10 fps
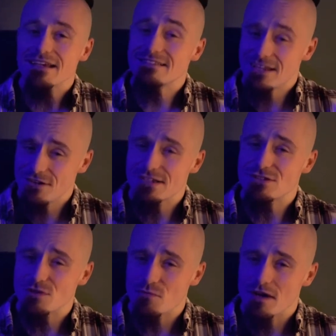Continue to
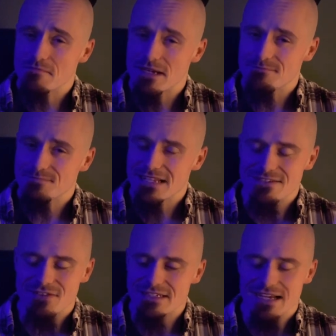consume red meat.
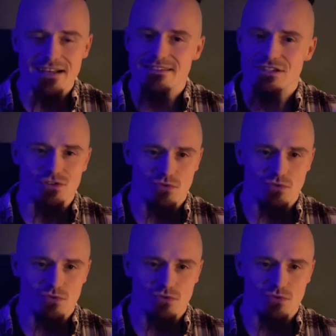It's a fantastic